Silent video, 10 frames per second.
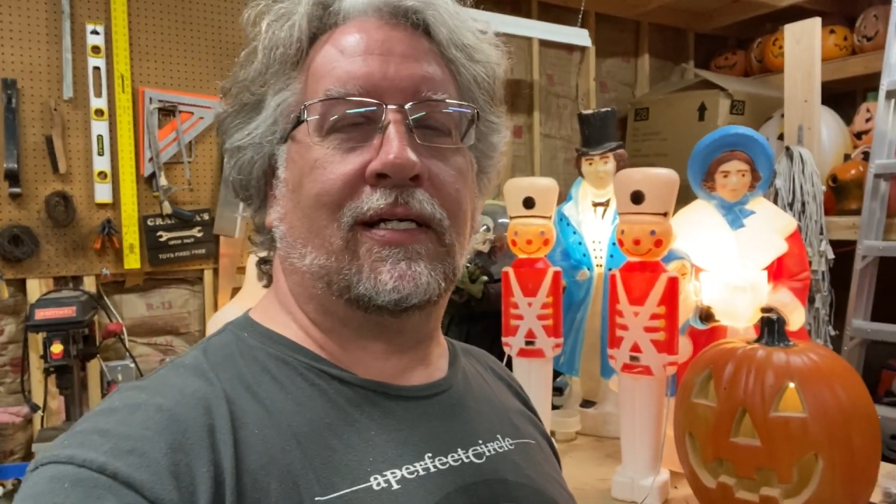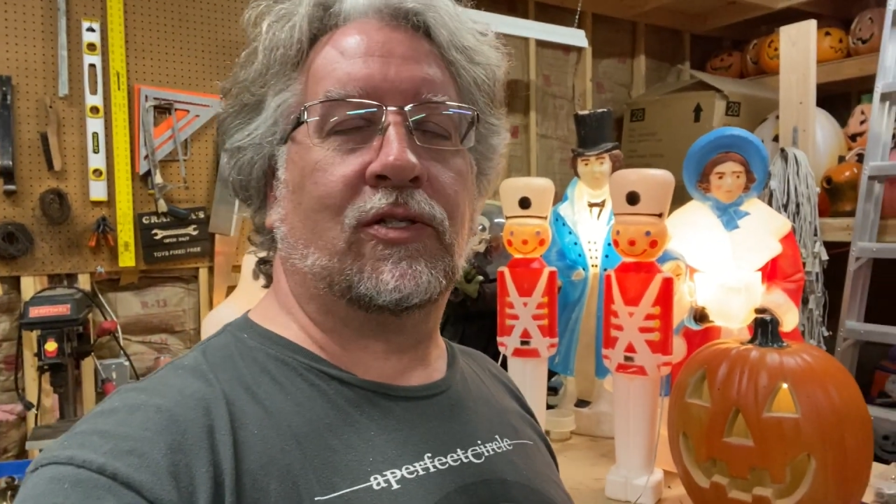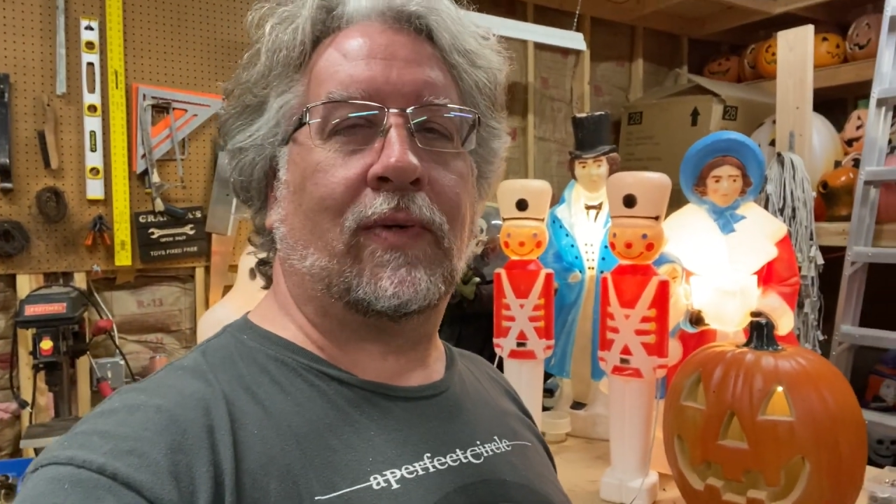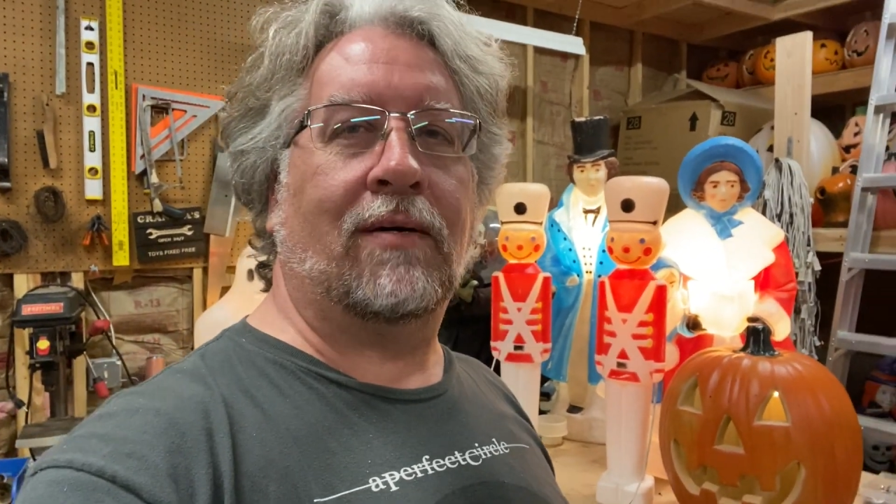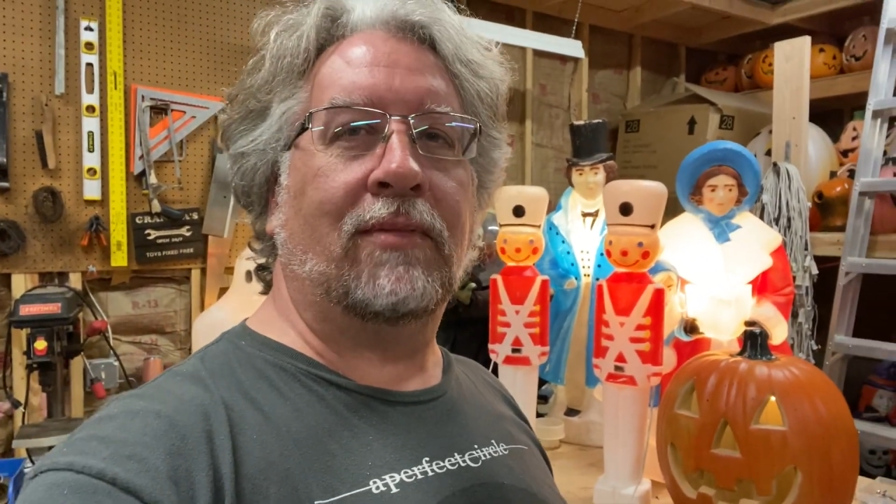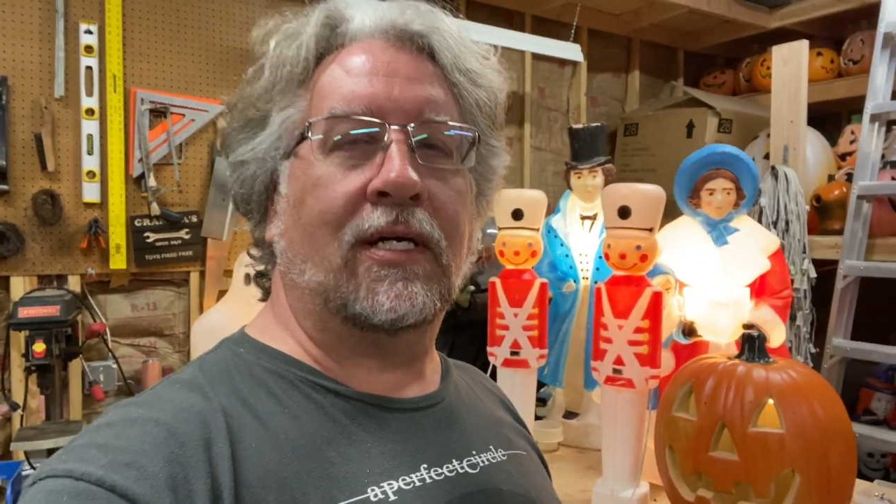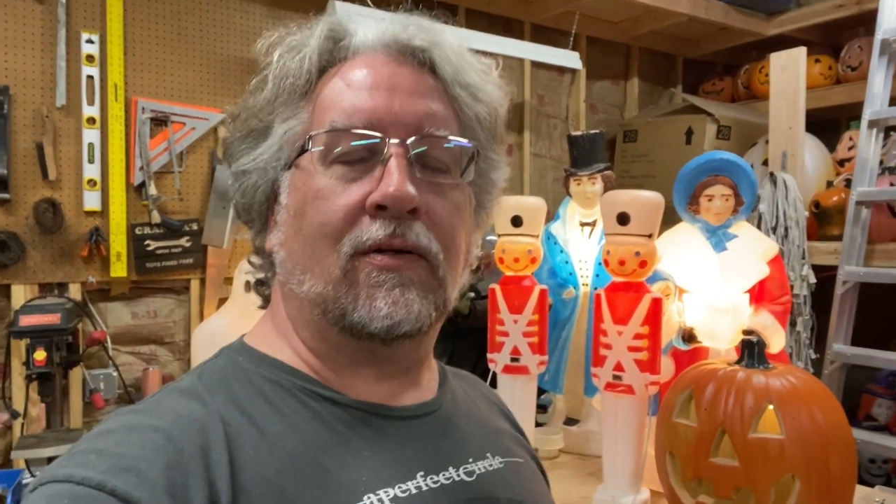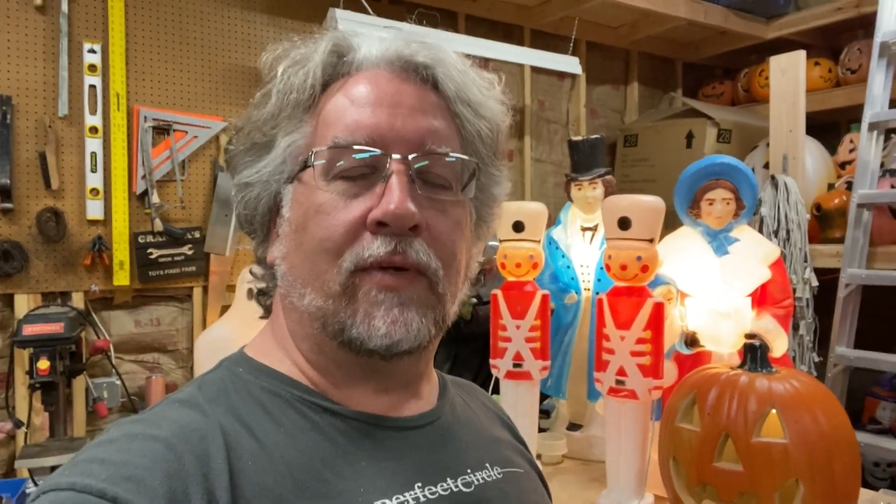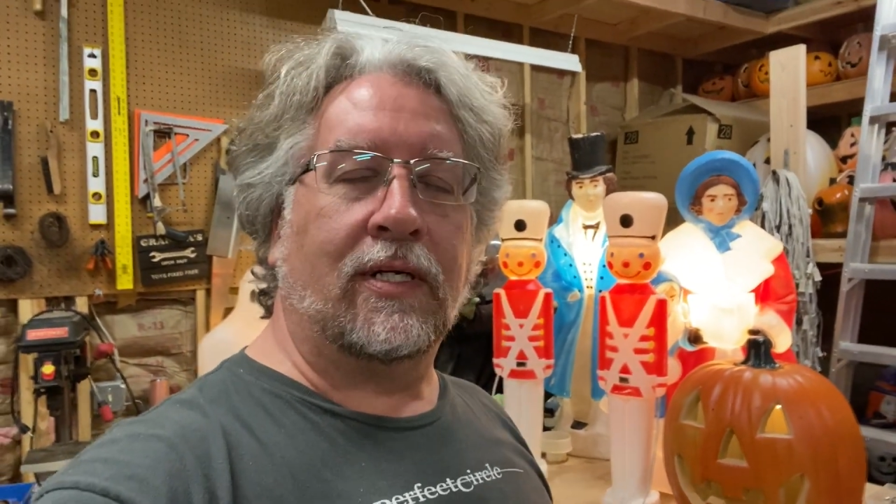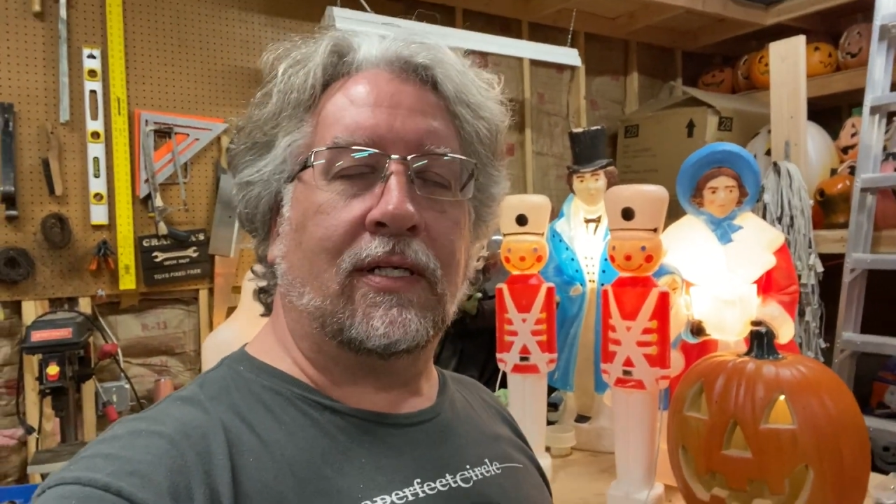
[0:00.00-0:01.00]
swap meet
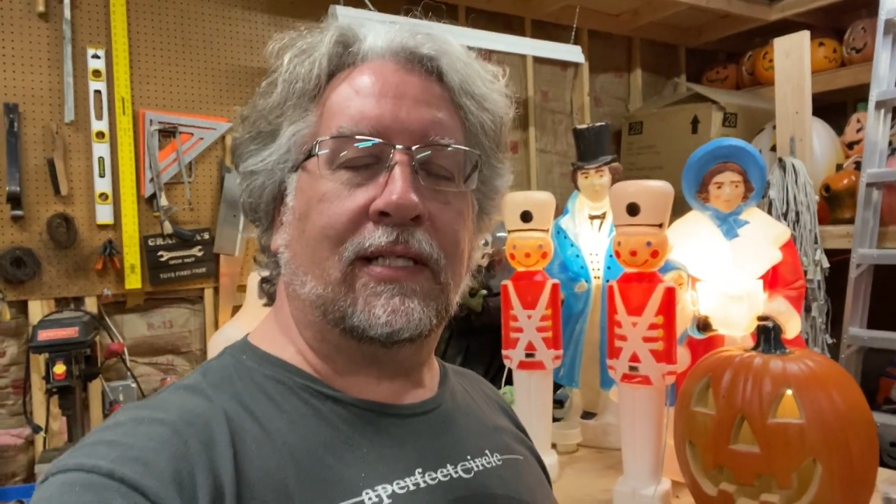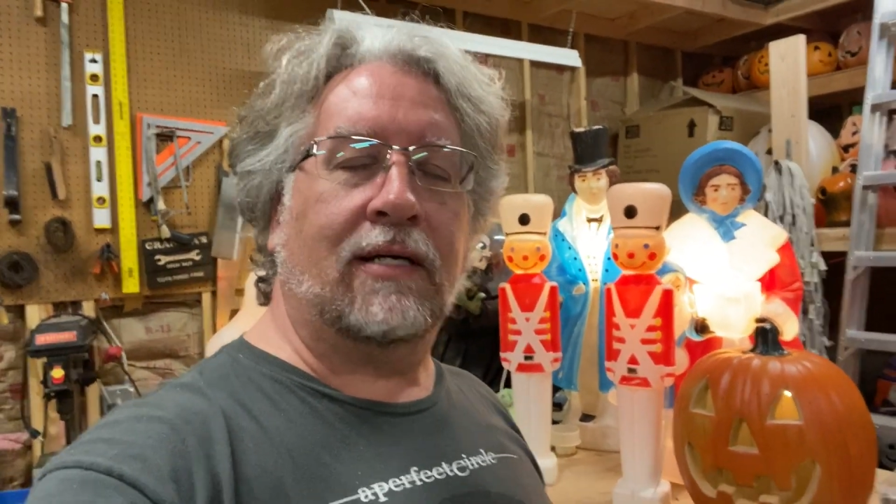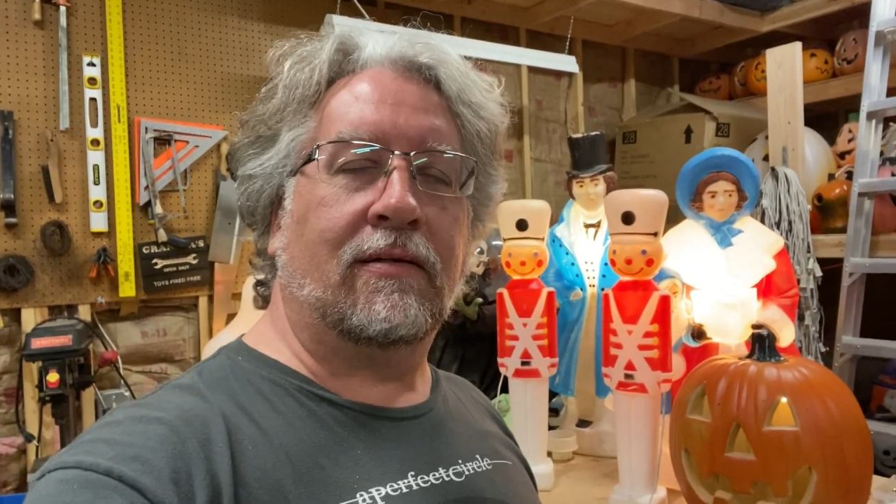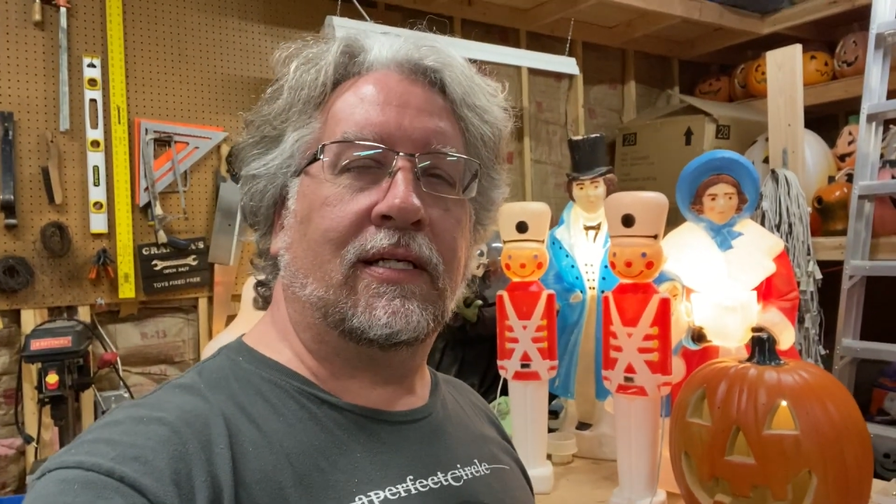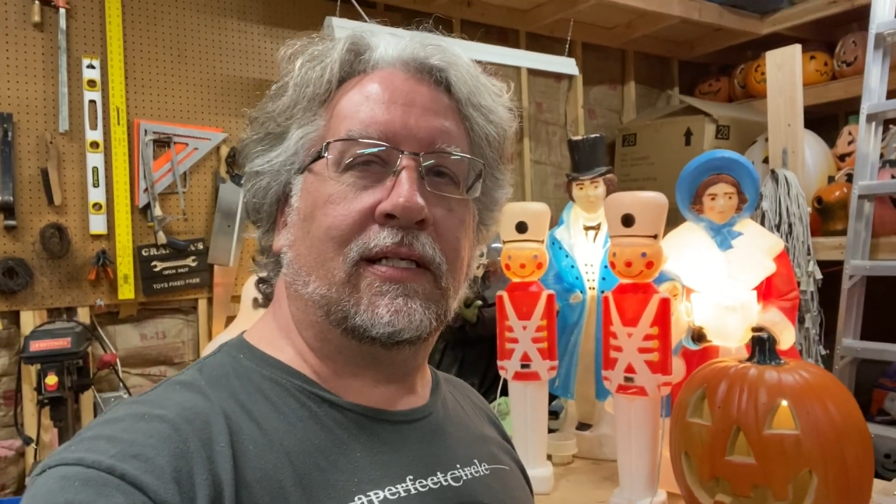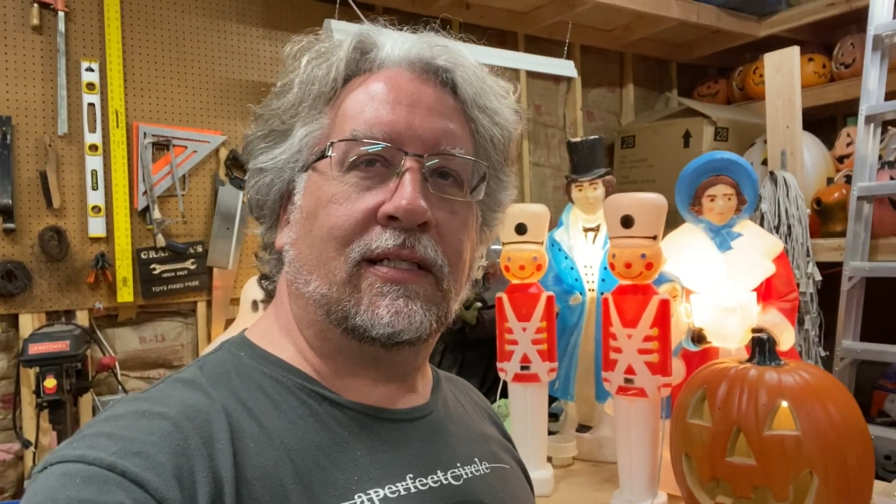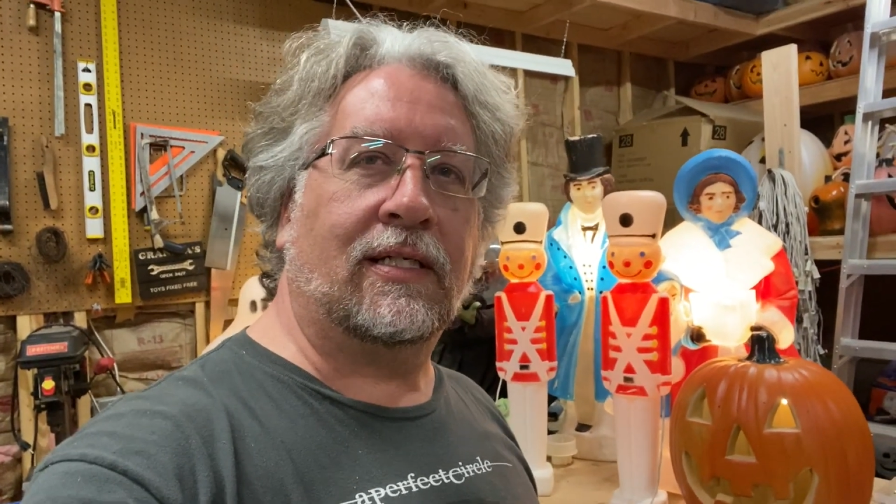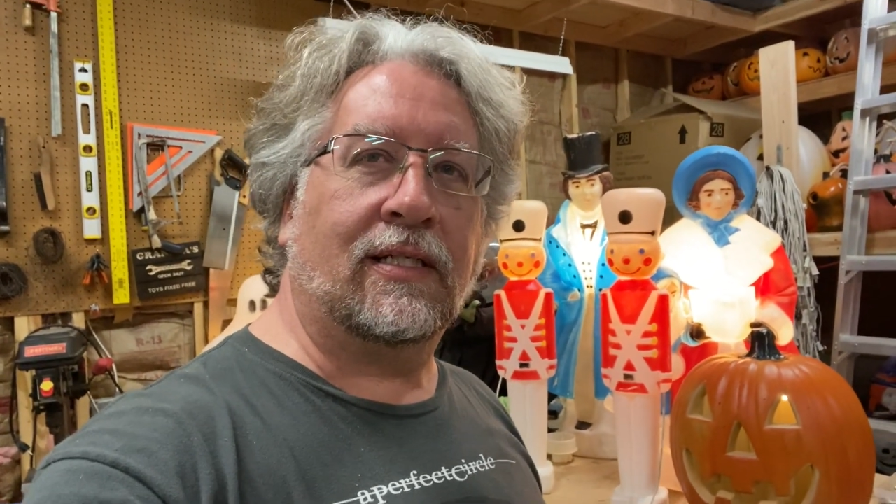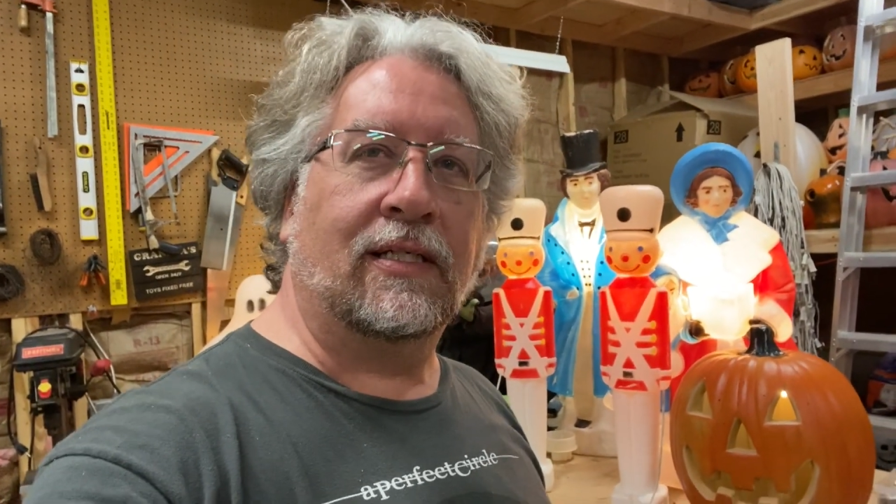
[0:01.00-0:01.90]
going on down in